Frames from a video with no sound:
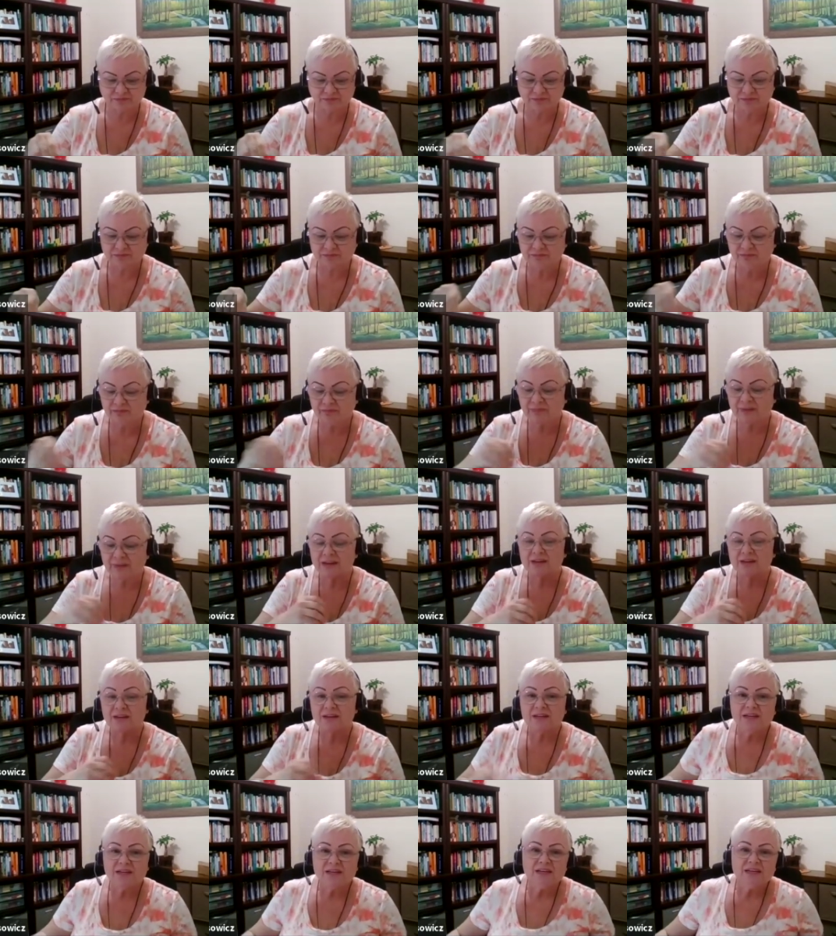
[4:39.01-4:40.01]

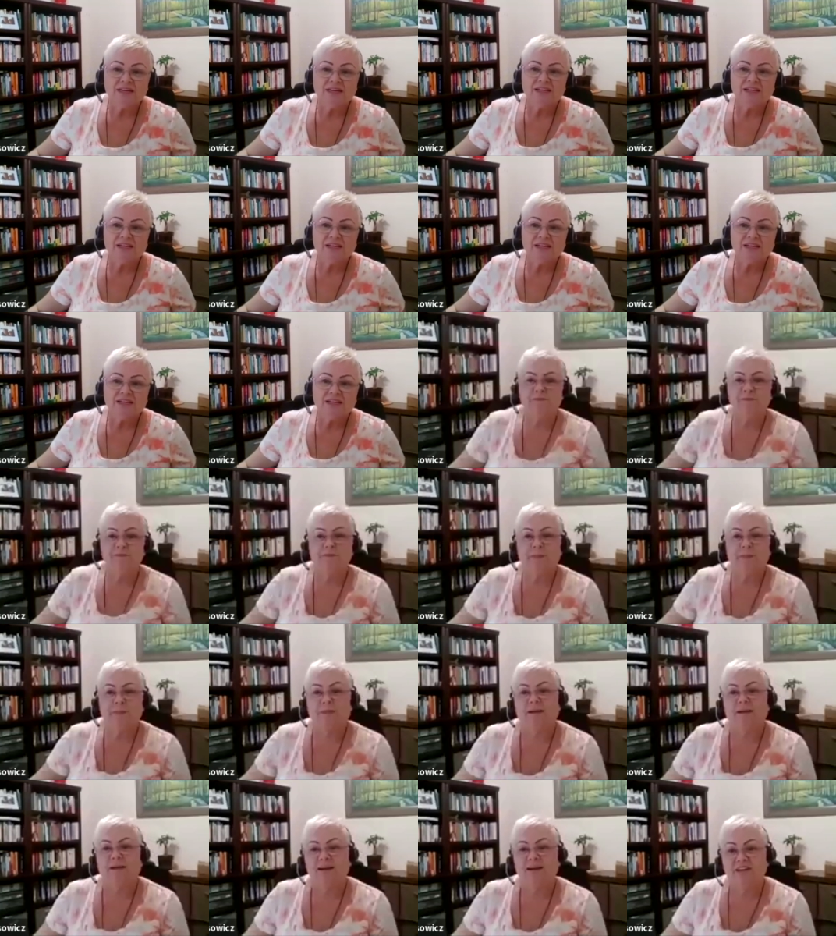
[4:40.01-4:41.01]
So
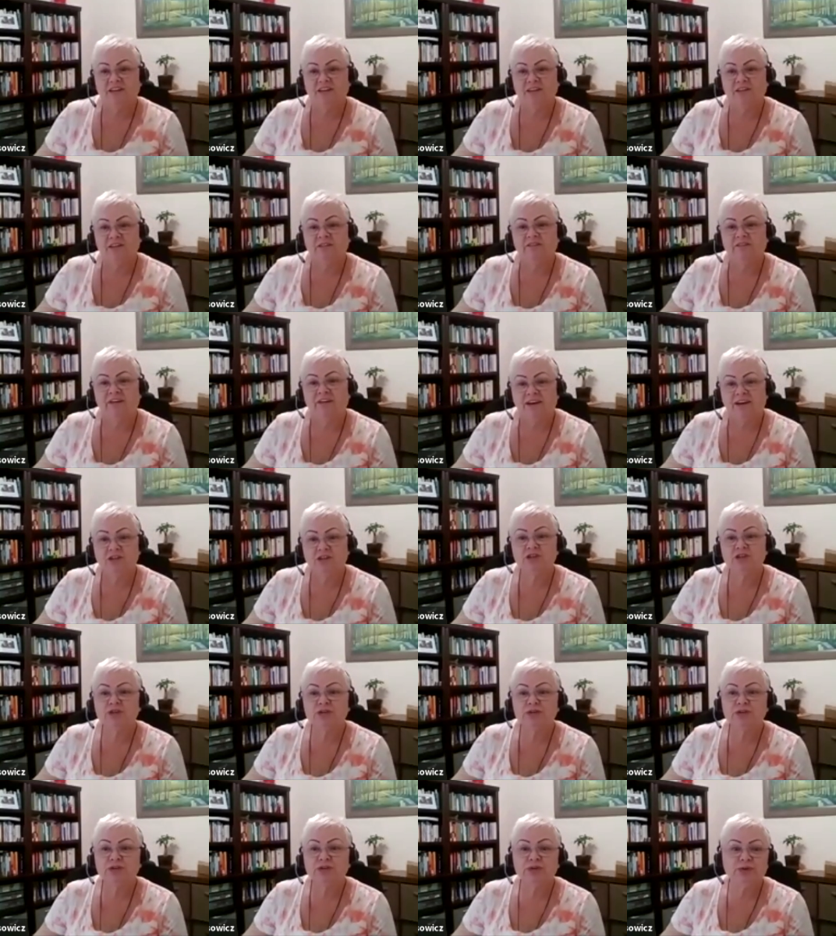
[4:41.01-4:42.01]
I invite
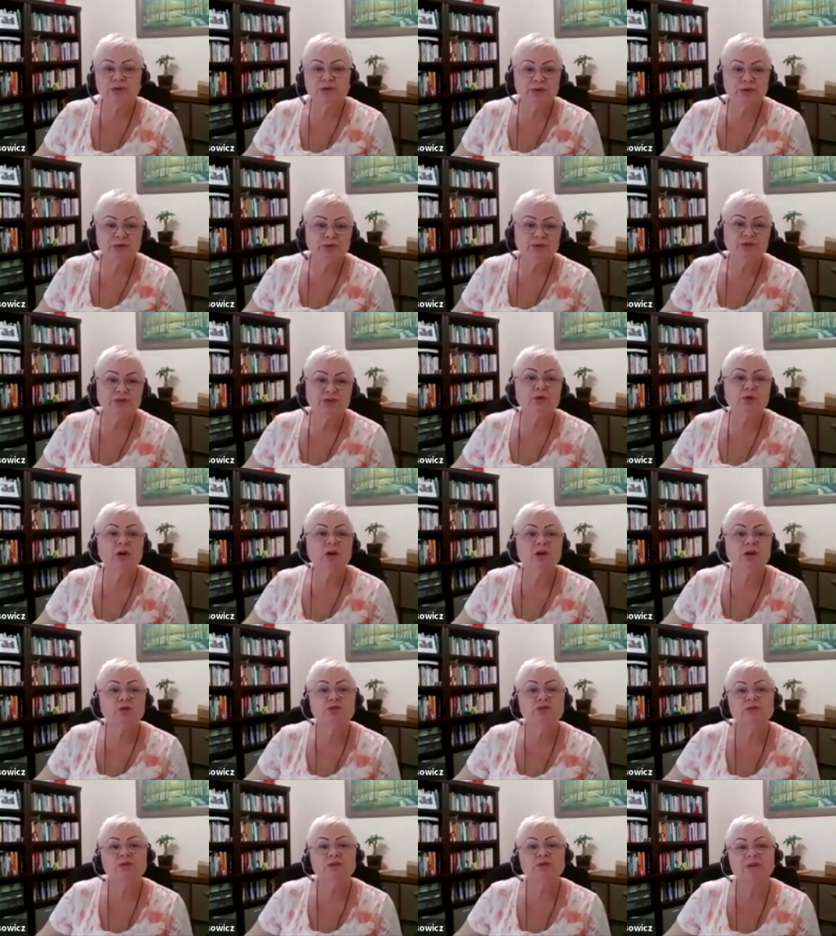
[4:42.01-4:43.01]
you to close
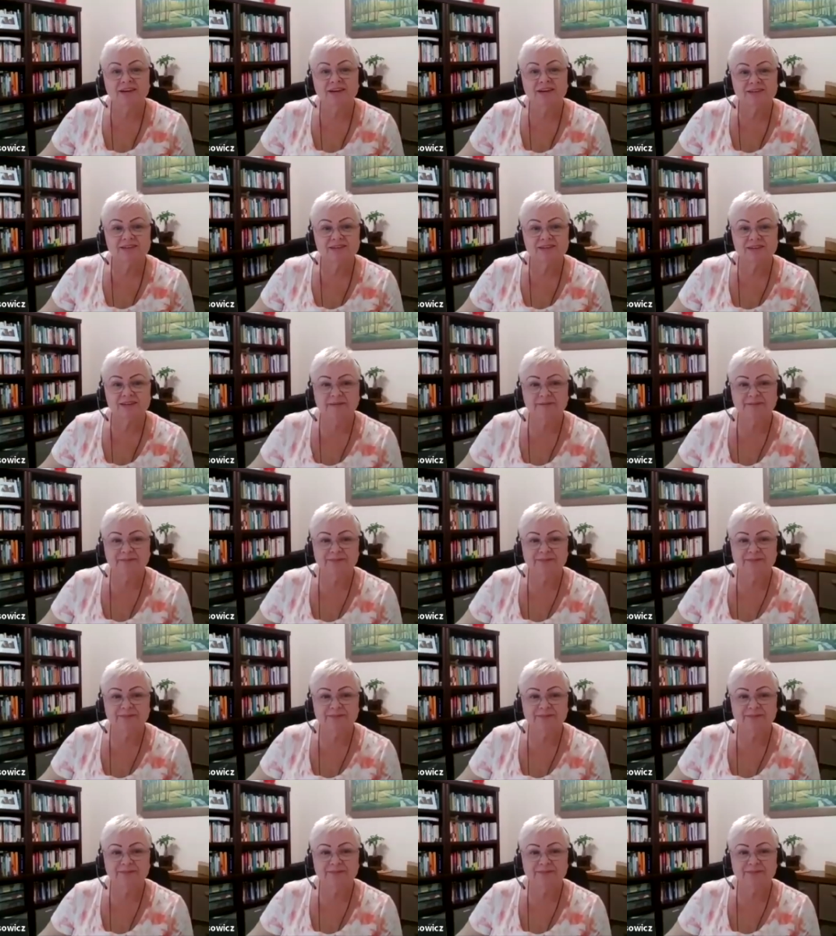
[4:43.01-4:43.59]
your eyes.